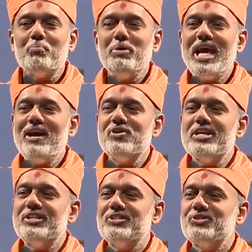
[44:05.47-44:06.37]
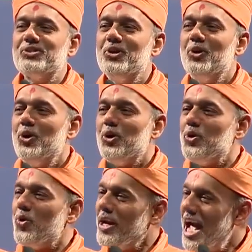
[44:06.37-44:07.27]
behaviors,
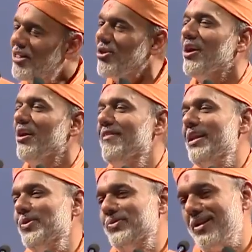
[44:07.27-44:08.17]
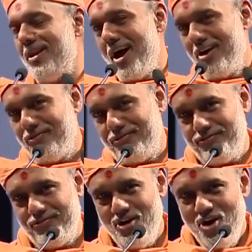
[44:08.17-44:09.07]
your ethical values in
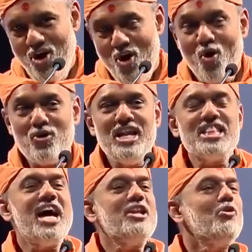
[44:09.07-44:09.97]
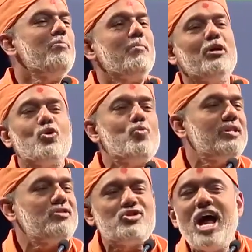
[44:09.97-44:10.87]
life. Only then you will be able to
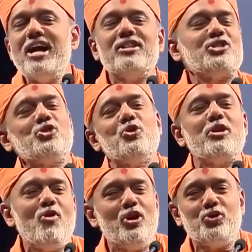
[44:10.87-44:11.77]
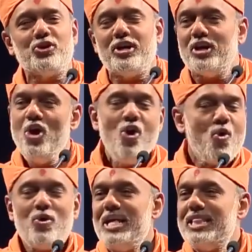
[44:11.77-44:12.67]
withstand this new revolution.
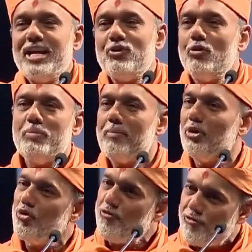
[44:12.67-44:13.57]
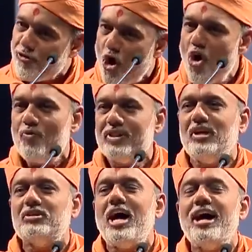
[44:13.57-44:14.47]
Only then you will be able to flow with the
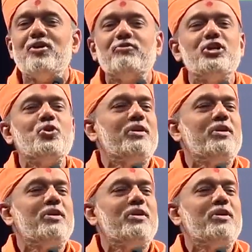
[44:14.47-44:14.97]
tide of the new